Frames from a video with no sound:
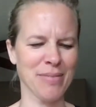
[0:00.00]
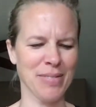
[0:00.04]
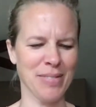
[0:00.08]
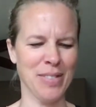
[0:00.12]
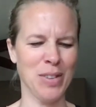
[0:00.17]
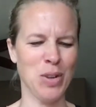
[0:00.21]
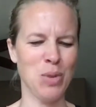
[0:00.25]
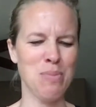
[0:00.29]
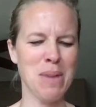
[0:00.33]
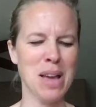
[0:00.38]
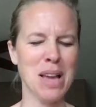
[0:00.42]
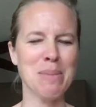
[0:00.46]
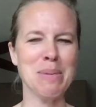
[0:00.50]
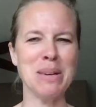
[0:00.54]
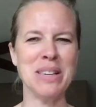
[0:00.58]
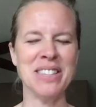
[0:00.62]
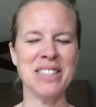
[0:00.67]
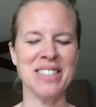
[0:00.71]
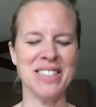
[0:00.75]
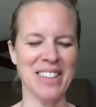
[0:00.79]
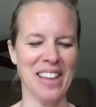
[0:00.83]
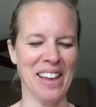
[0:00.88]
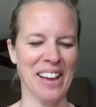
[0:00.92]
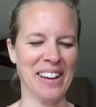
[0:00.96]
You make me
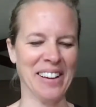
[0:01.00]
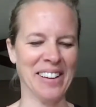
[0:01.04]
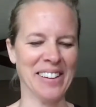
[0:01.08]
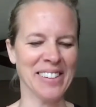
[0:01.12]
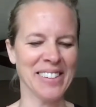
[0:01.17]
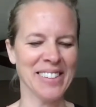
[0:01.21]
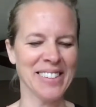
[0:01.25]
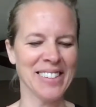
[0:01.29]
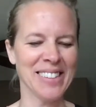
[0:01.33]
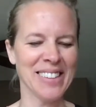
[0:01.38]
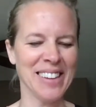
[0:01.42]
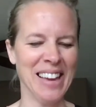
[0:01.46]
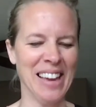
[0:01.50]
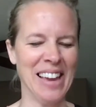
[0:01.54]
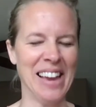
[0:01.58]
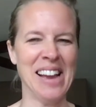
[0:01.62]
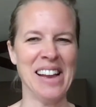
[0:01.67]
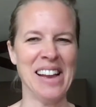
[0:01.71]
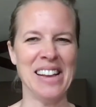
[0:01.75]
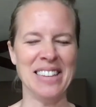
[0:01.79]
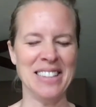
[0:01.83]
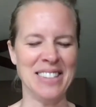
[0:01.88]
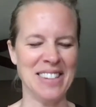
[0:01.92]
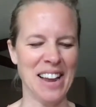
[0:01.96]
sick, he
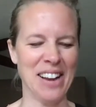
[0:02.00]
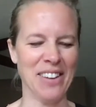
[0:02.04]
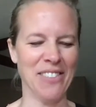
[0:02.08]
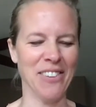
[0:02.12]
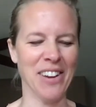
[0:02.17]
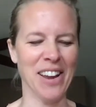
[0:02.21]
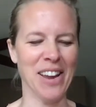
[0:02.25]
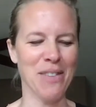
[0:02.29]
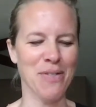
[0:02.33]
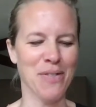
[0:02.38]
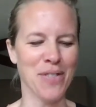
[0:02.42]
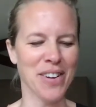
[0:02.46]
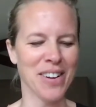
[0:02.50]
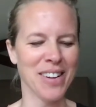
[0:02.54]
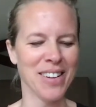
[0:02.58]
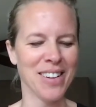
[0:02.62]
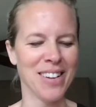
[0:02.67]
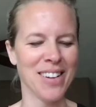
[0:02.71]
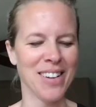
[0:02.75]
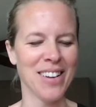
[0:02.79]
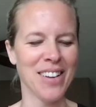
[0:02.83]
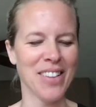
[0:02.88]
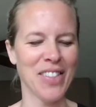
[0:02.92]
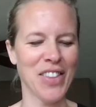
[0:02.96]
hissed at Grief.
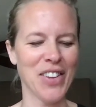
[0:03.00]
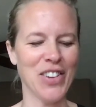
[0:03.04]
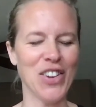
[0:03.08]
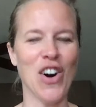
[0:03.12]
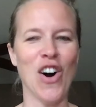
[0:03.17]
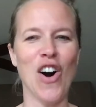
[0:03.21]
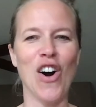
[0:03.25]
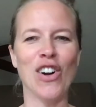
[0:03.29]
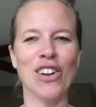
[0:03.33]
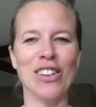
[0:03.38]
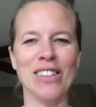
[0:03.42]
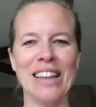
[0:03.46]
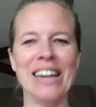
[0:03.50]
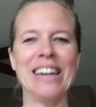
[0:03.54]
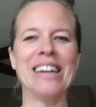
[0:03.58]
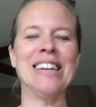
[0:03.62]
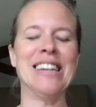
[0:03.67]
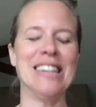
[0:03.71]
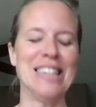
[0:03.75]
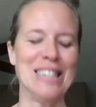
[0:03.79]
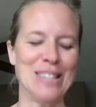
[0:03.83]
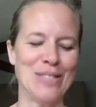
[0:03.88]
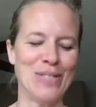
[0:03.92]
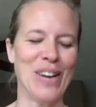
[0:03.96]
The dog licked
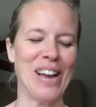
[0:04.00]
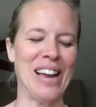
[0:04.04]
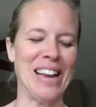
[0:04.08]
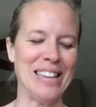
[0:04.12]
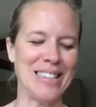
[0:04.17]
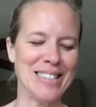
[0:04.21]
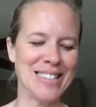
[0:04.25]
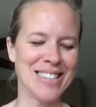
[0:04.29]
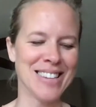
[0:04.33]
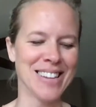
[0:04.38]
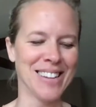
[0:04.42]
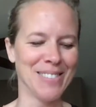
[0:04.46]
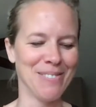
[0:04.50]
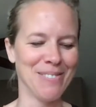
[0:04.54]
his face.